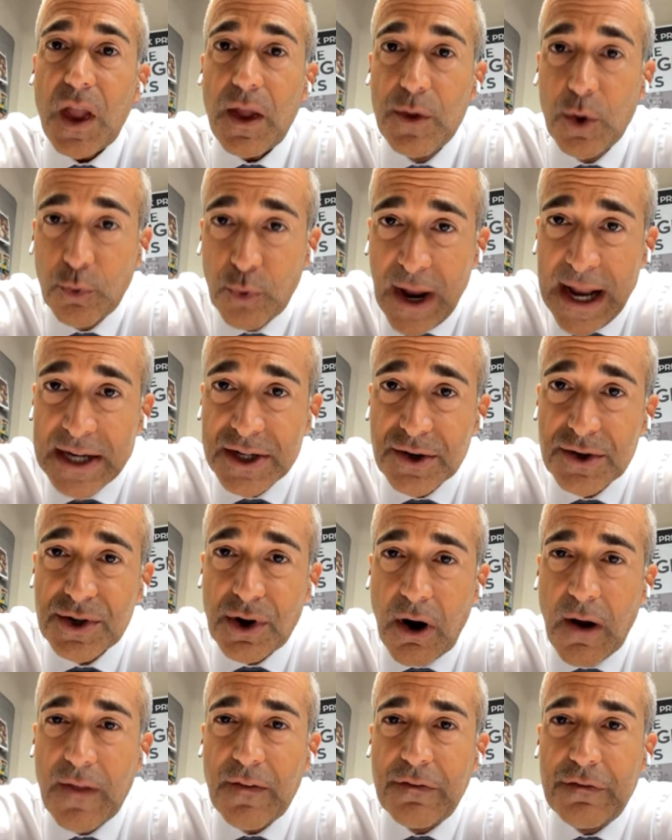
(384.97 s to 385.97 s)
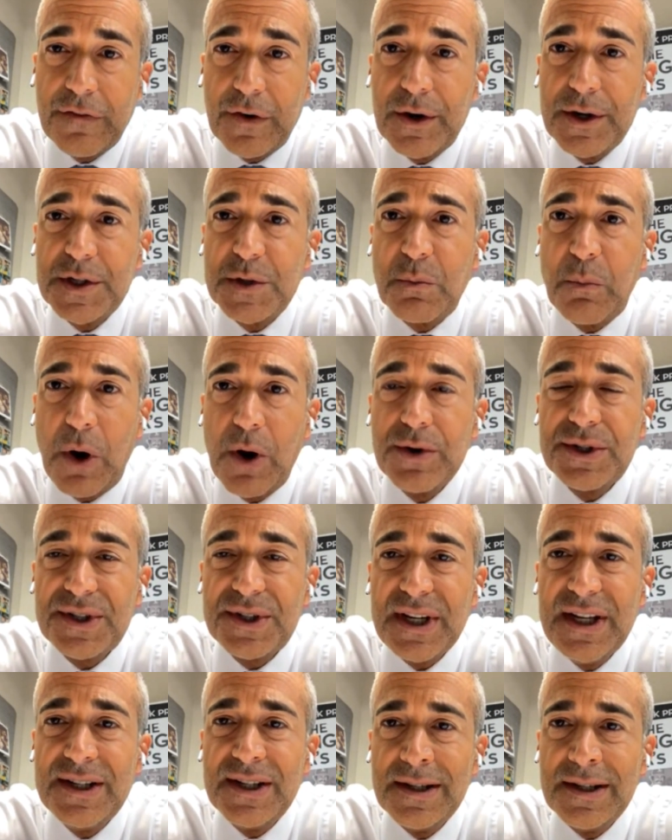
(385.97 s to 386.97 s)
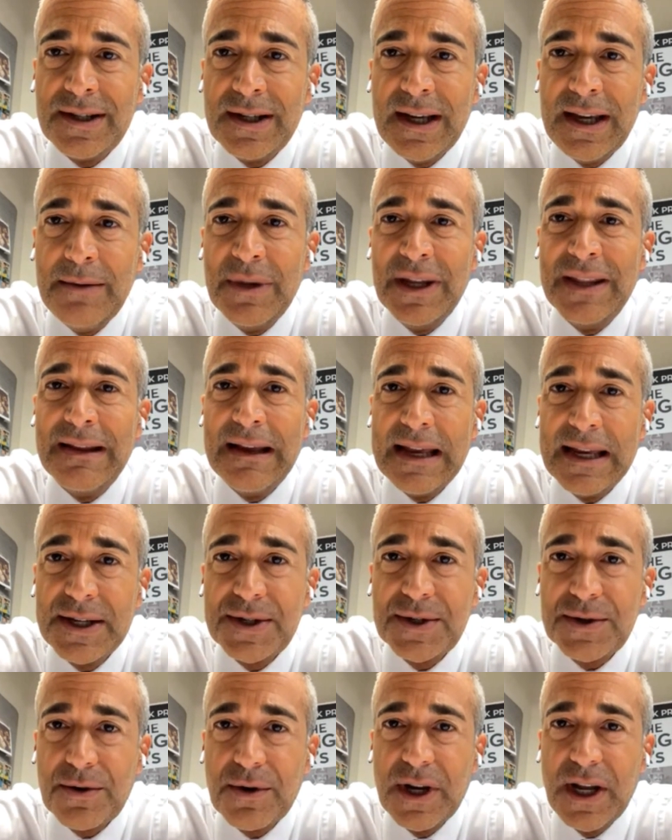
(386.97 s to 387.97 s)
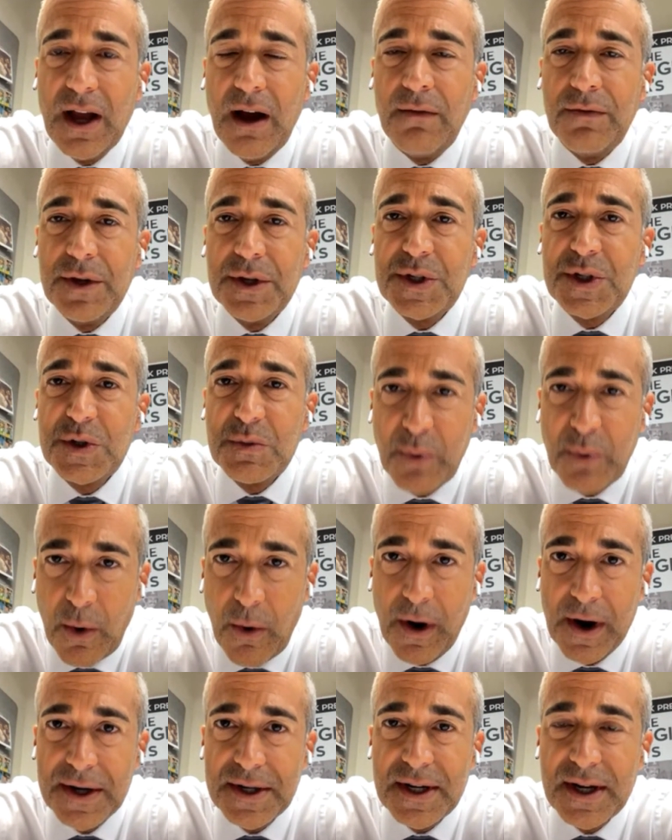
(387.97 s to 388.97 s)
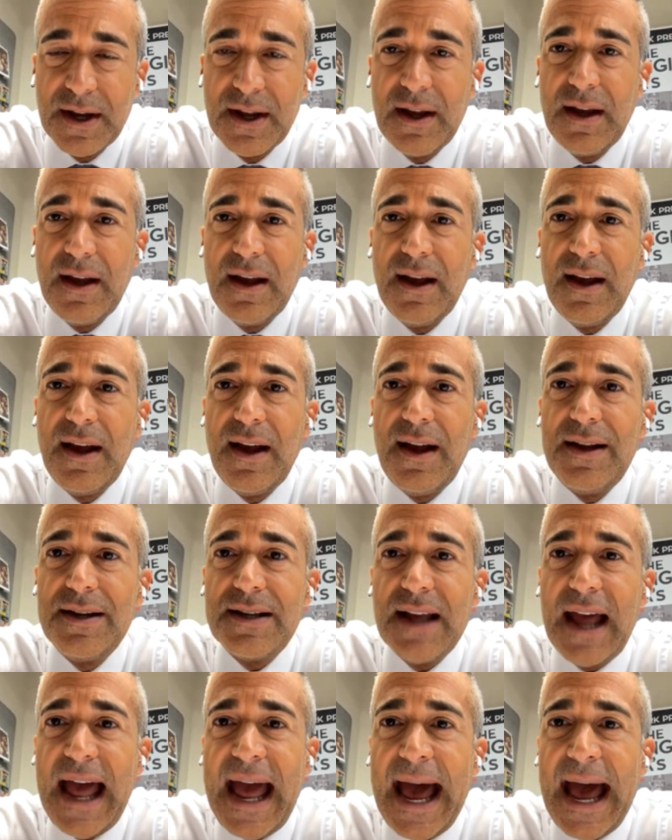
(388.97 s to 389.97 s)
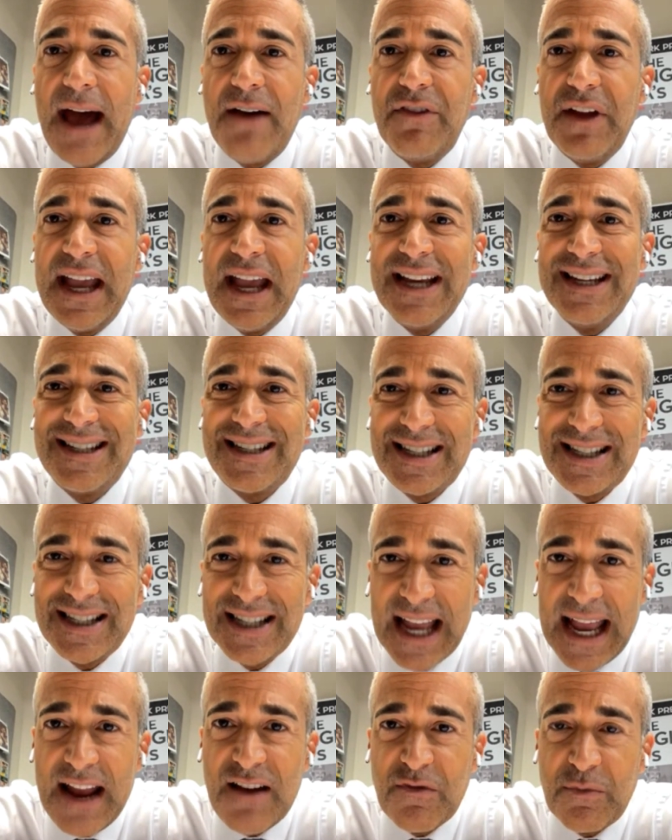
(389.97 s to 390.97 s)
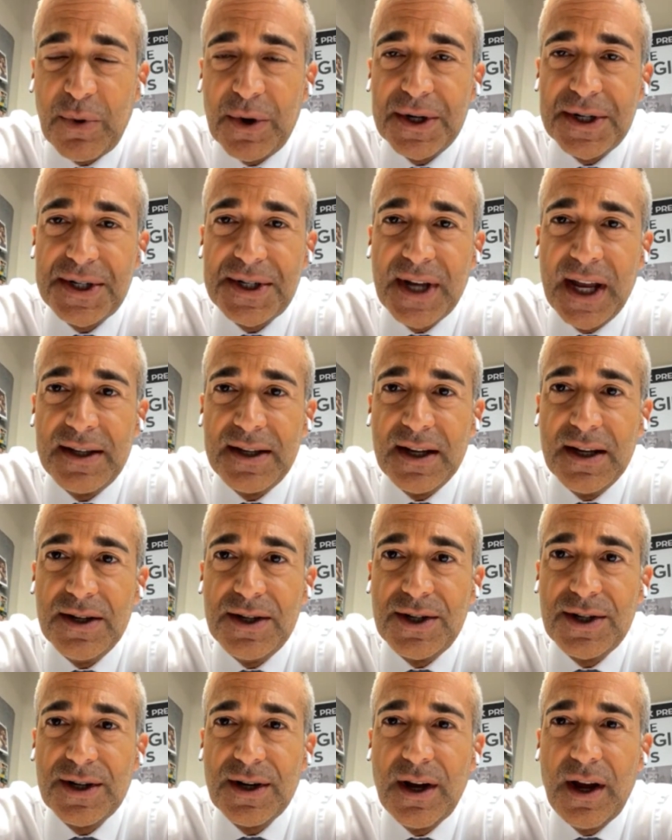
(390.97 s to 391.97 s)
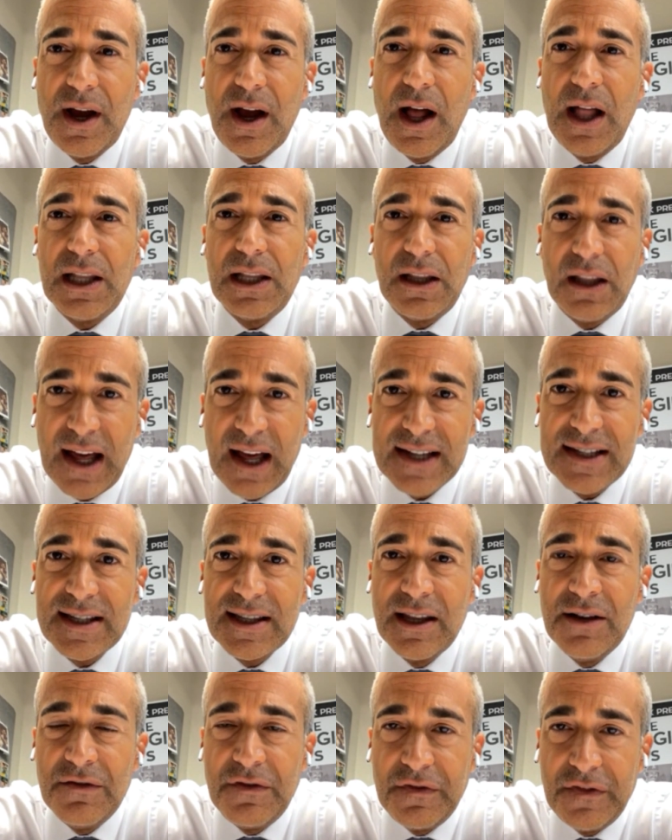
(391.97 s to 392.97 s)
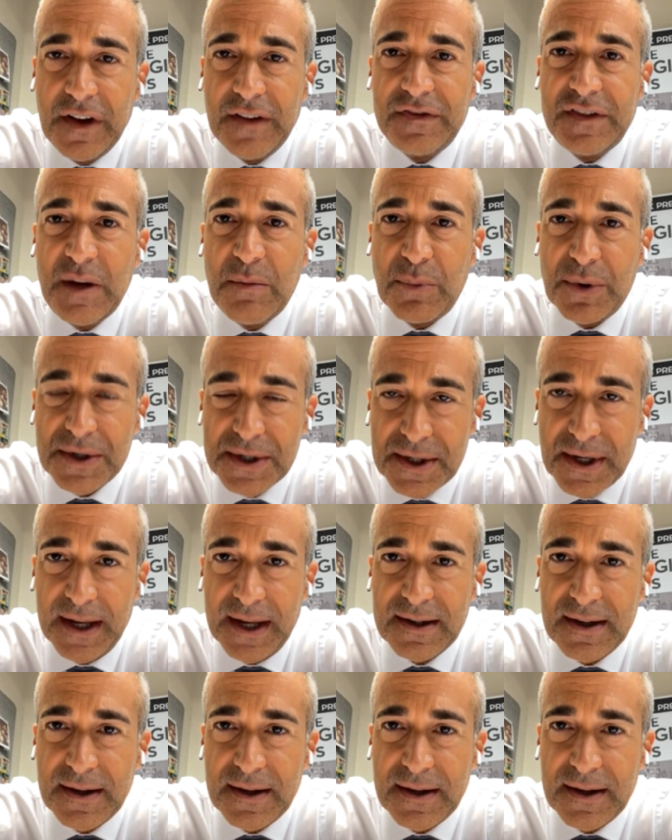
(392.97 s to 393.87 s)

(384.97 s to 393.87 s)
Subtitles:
The Rangers are the first postseason team in the history of the sport to have a save percentage less than 50%.